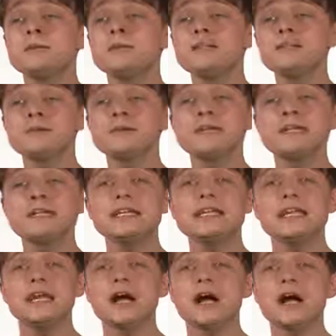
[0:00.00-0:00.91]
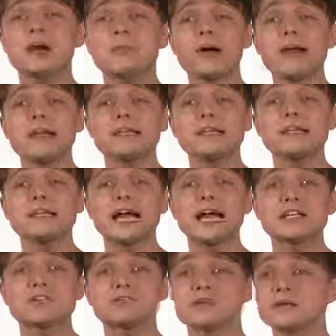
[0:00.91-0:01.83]
Miss Piggy, are my
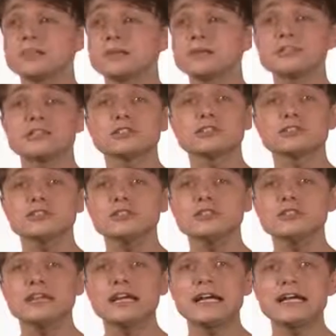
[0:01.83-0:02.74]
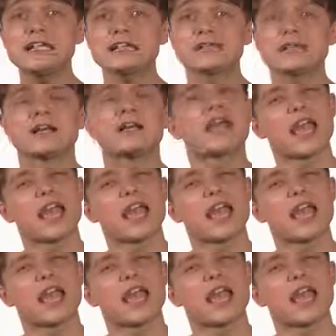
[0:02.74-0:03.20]
digastric muscles too tight?